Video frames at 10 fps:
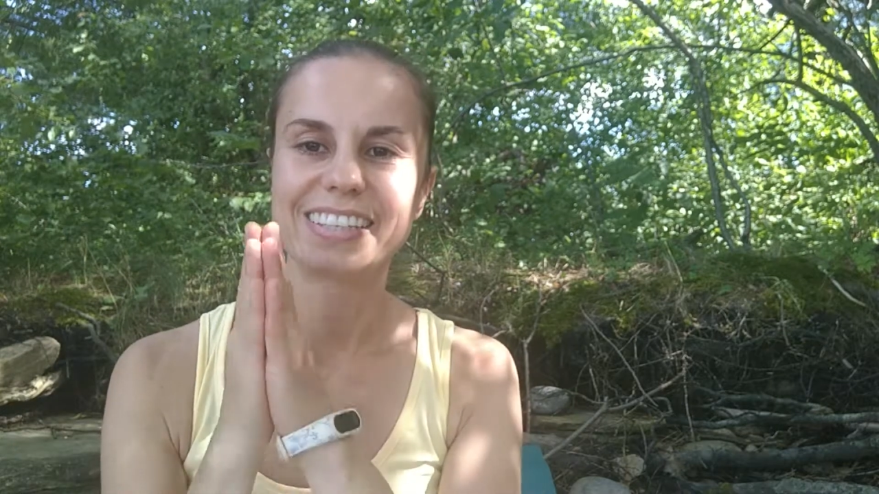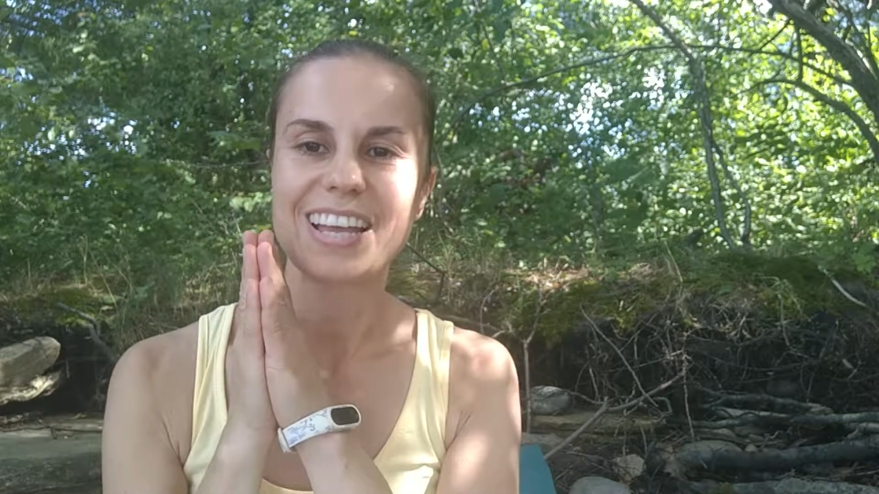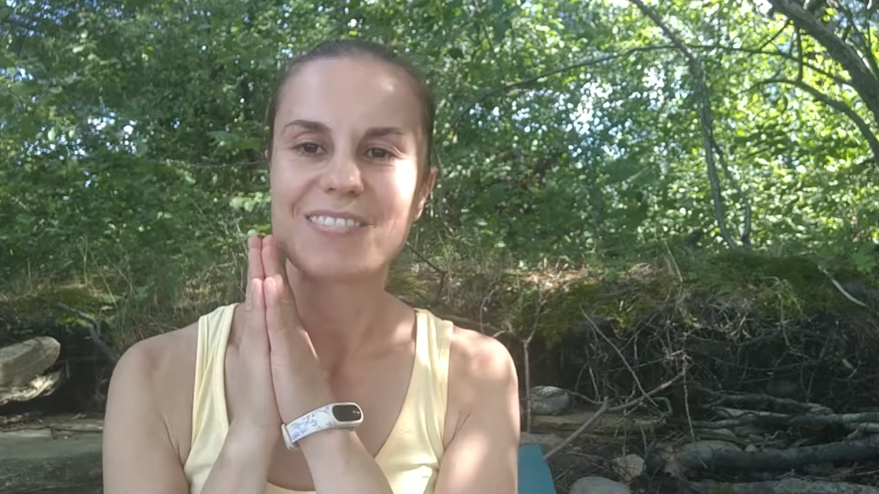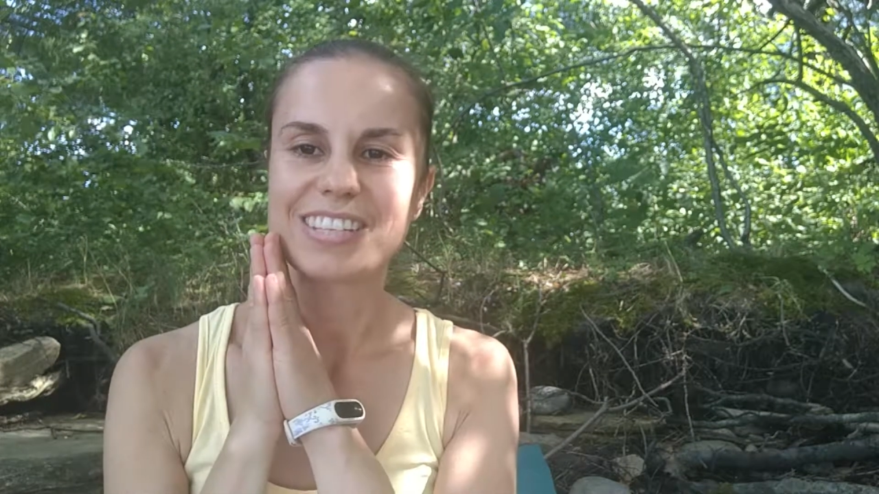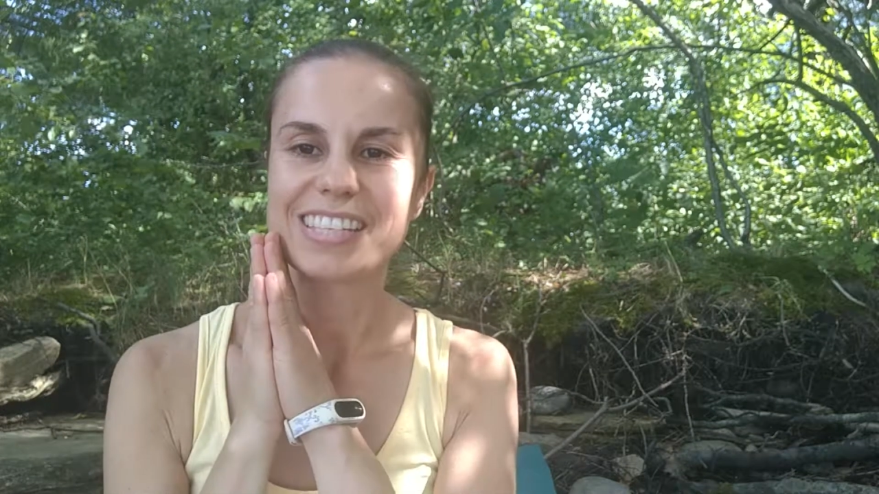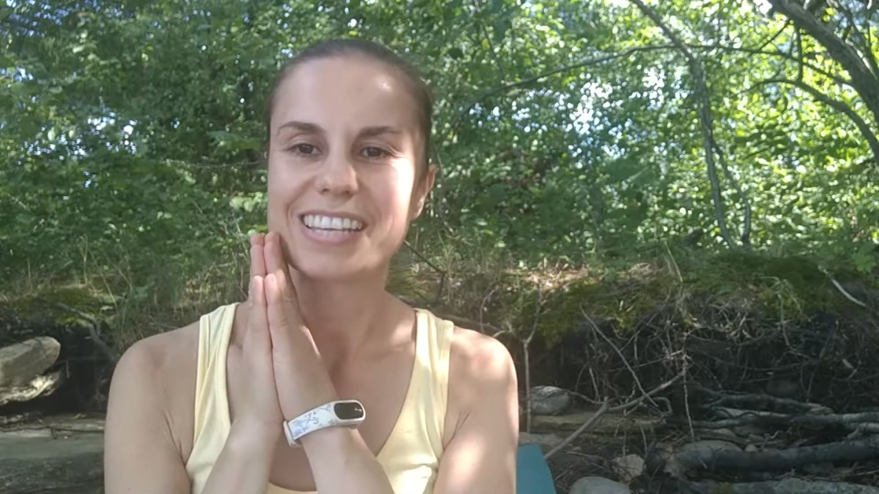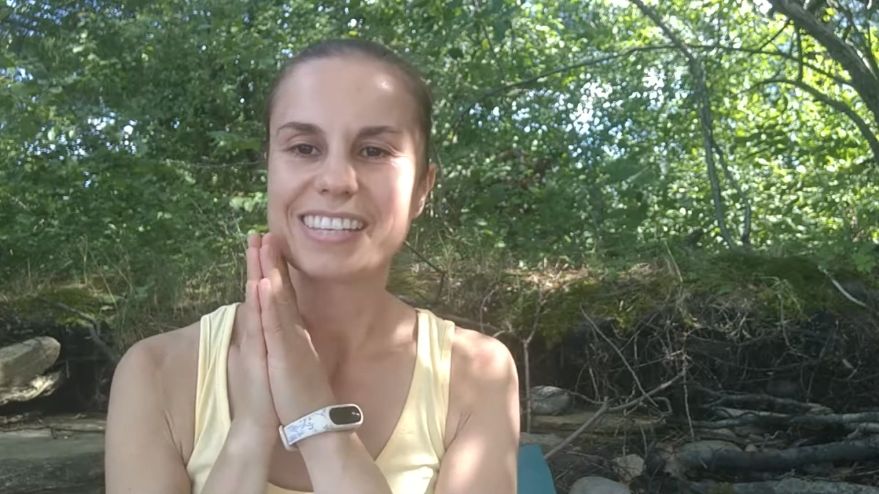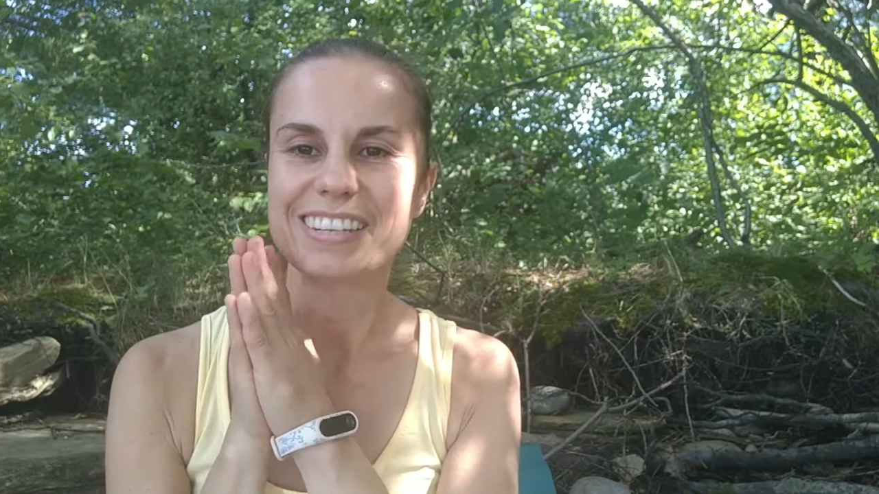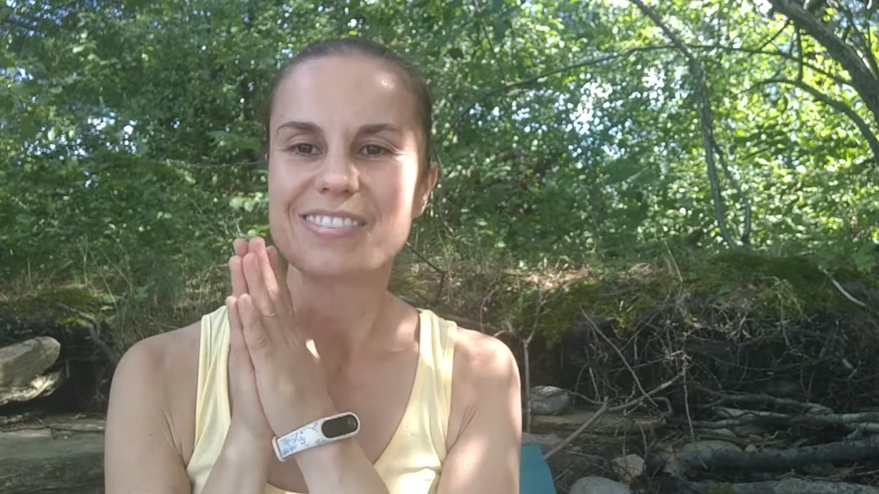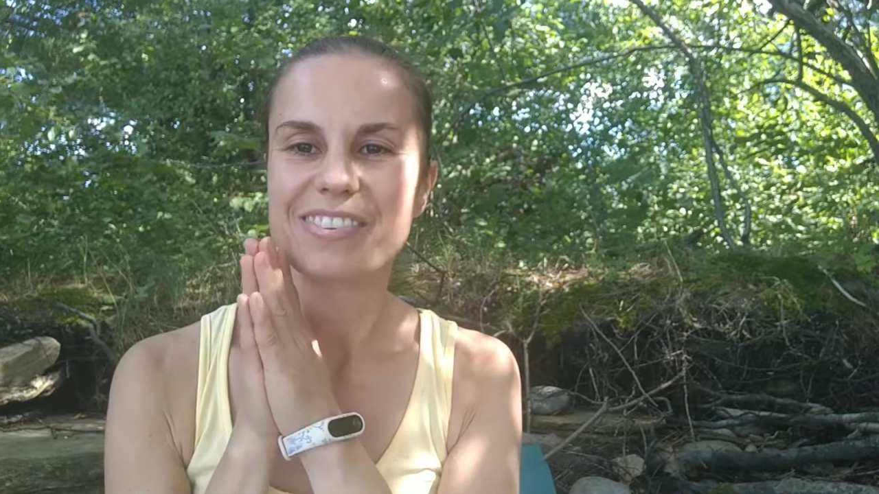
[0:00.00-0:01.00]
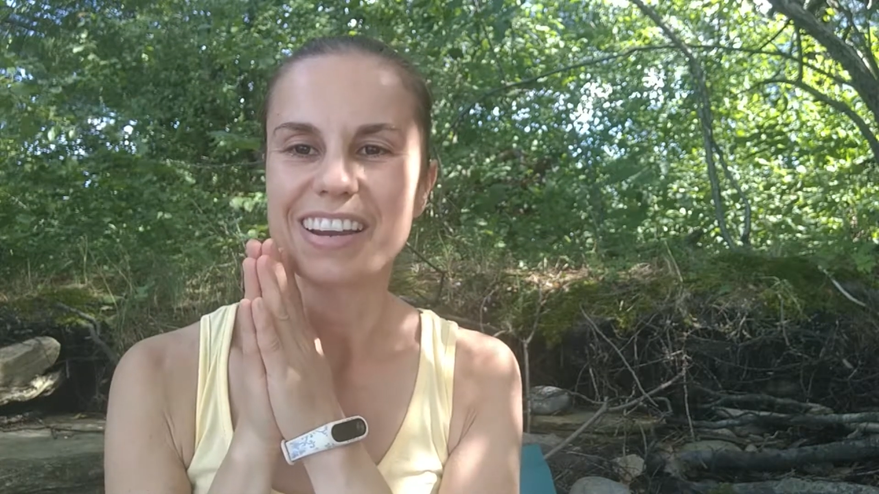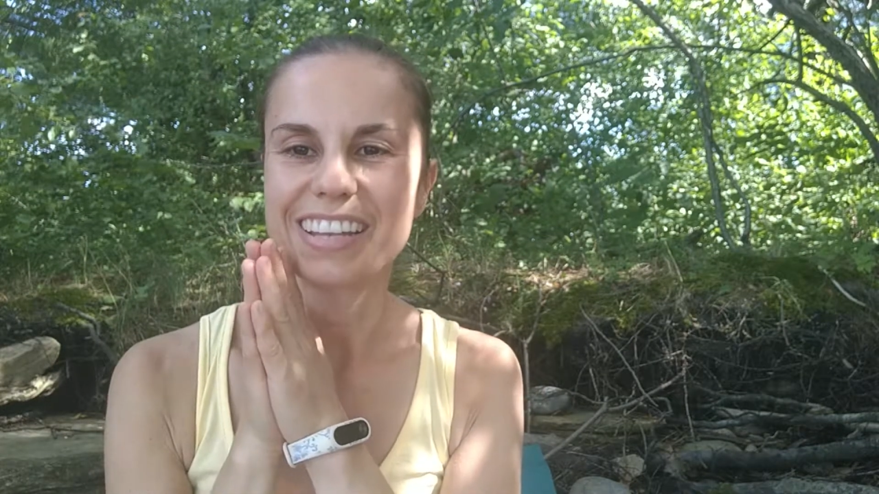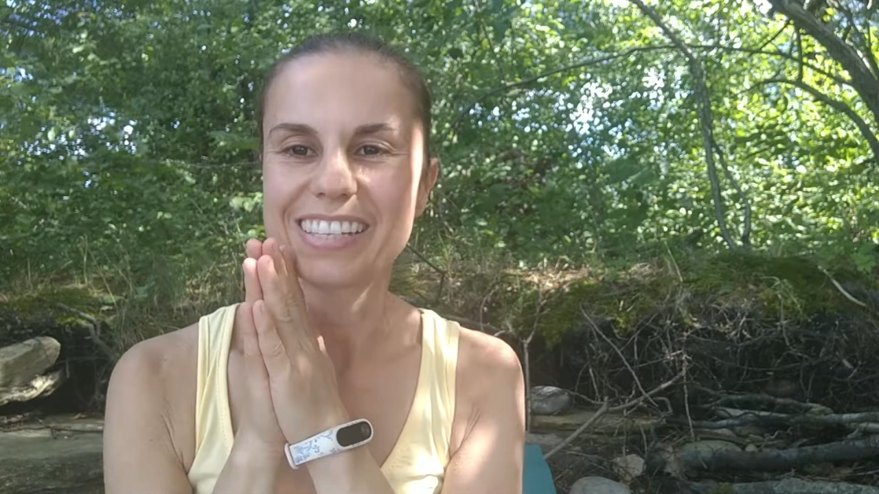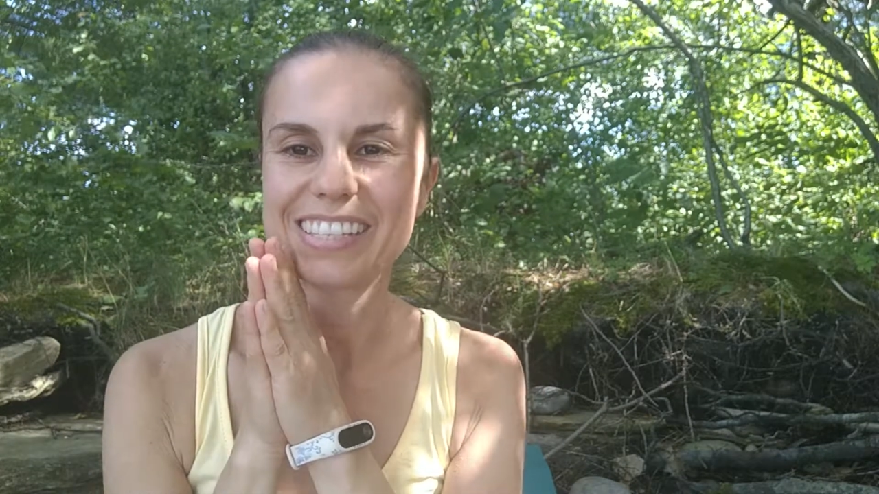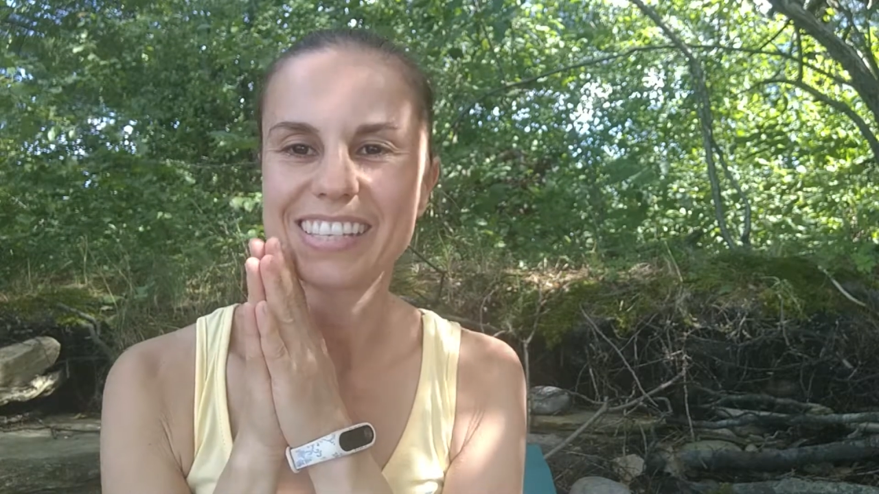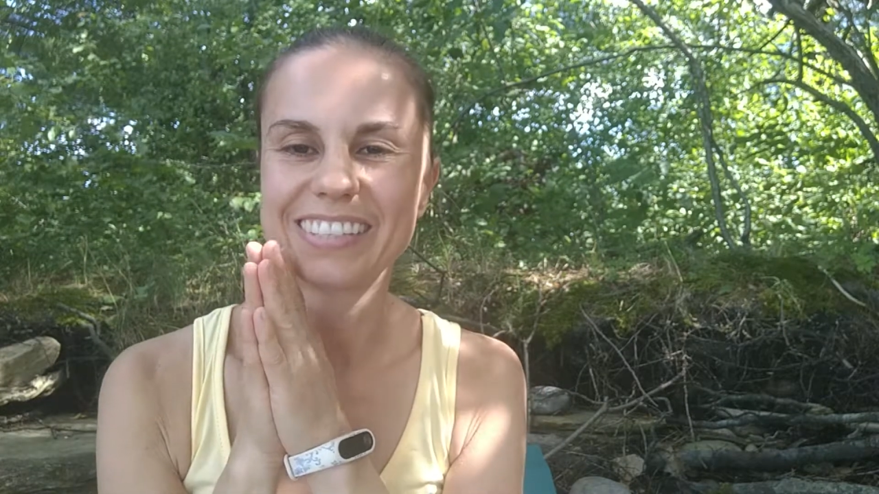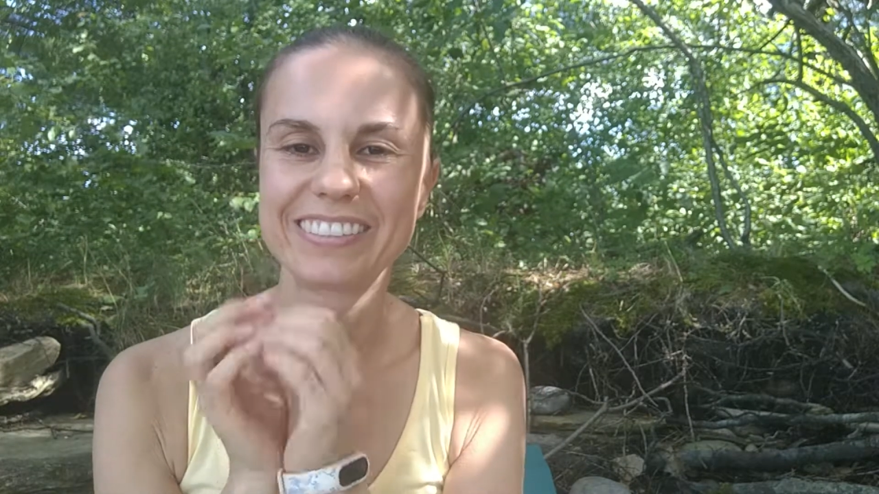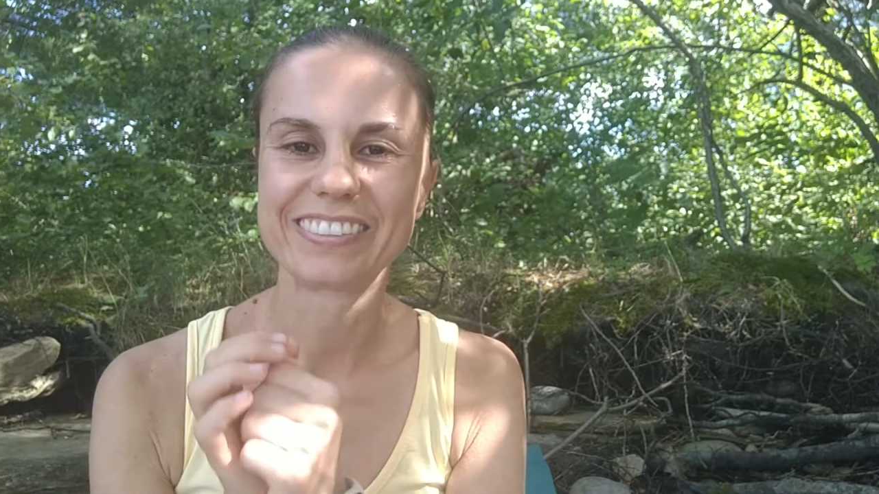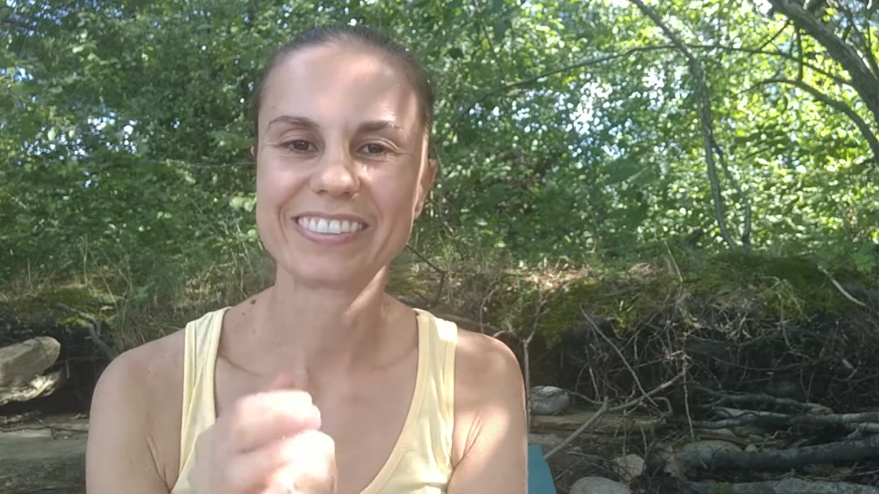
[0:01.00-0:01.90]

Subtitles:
Namaste, dear friends.